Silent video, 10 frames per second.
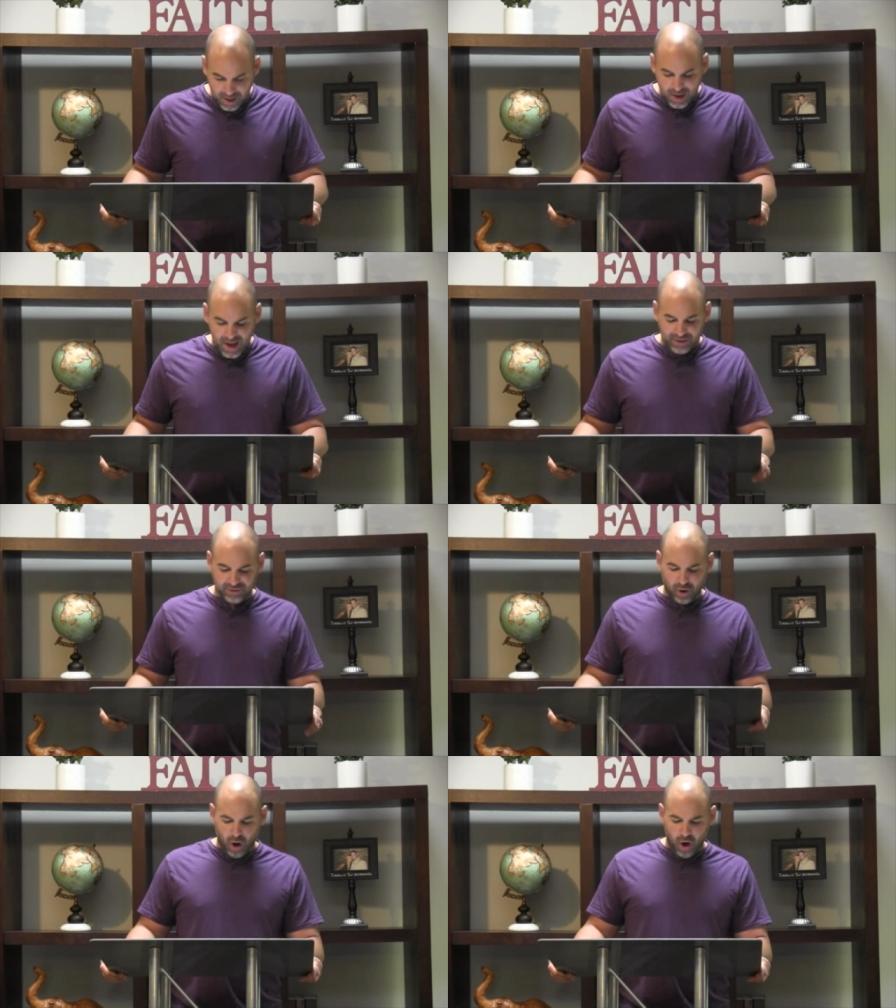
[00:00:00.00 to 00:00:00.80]
has
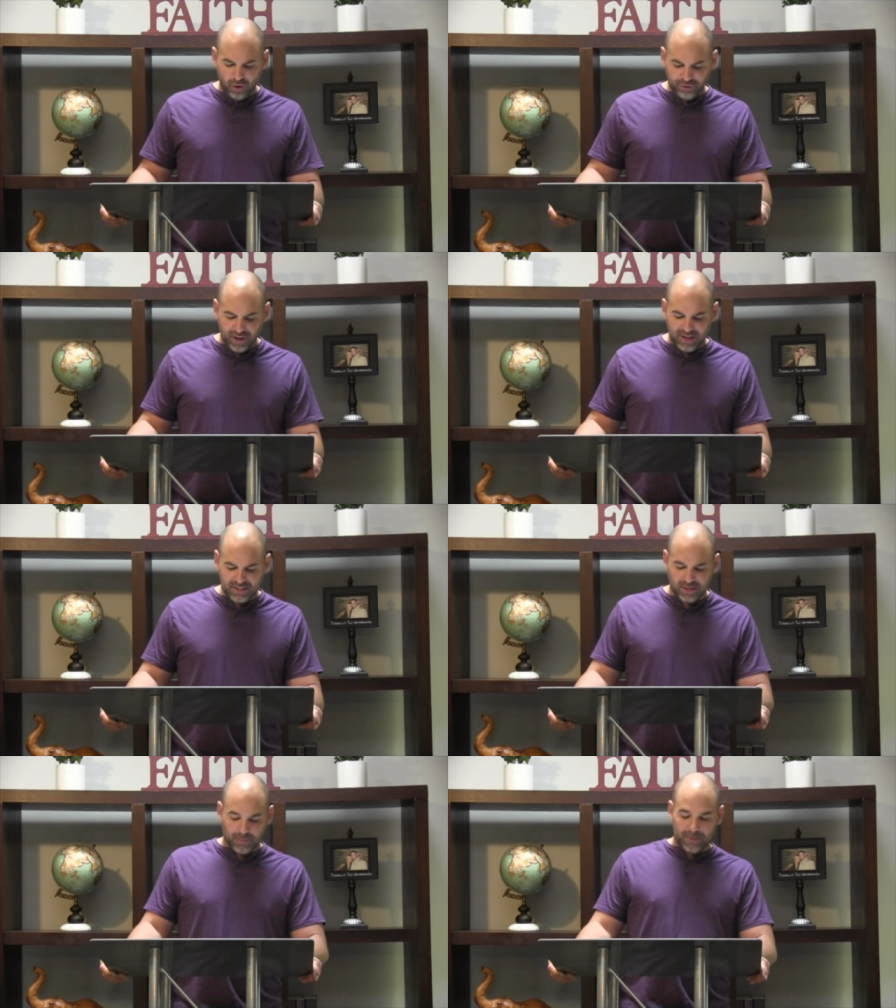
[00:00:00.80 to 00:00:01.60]
caused us
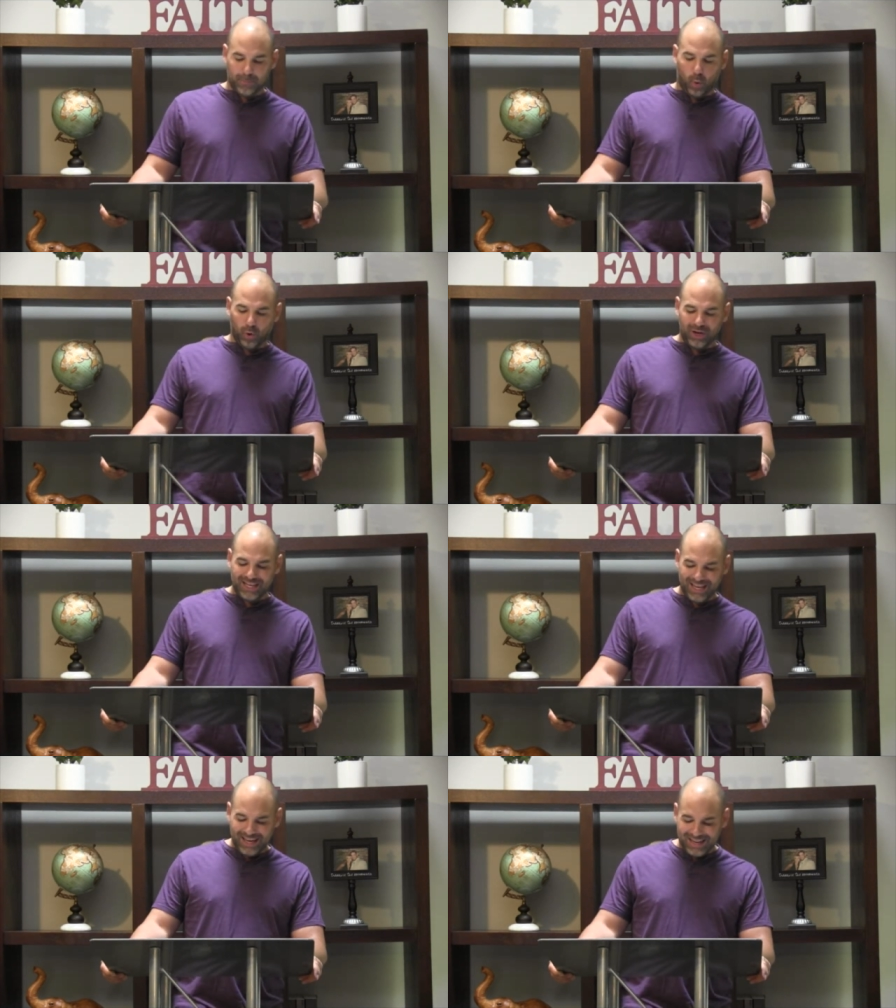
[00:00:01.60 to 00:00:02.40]
to be born
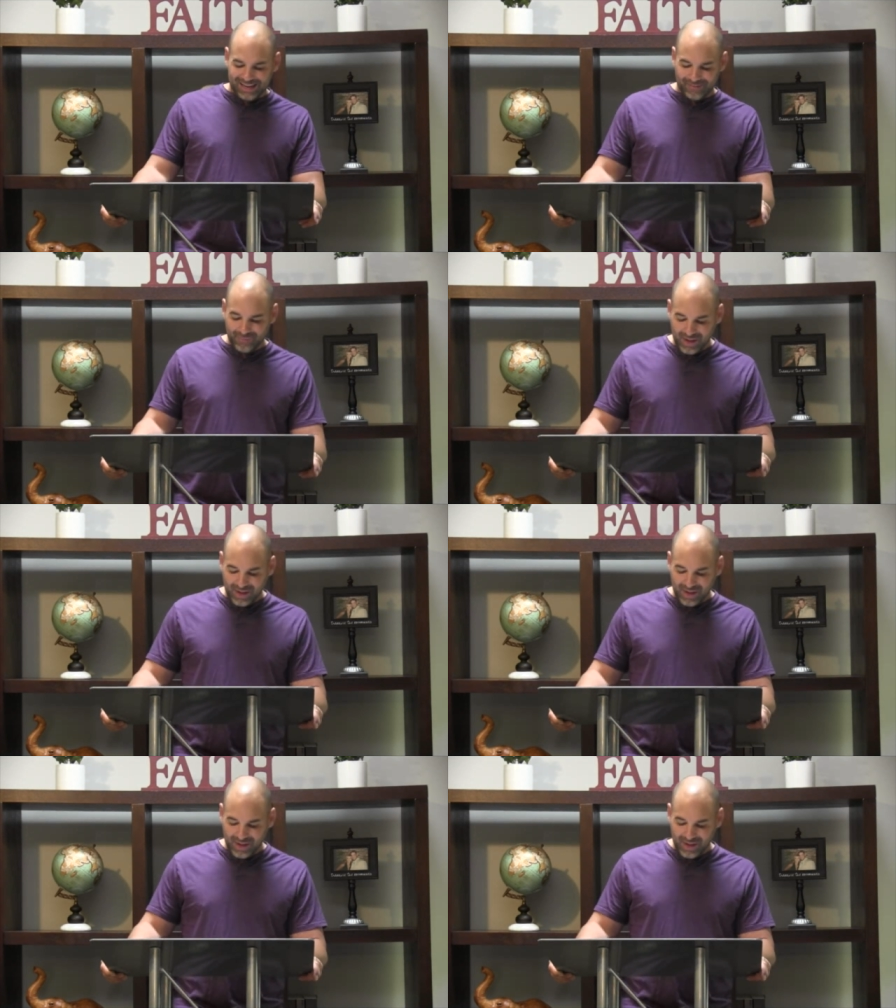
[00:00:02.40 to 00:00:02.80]
again.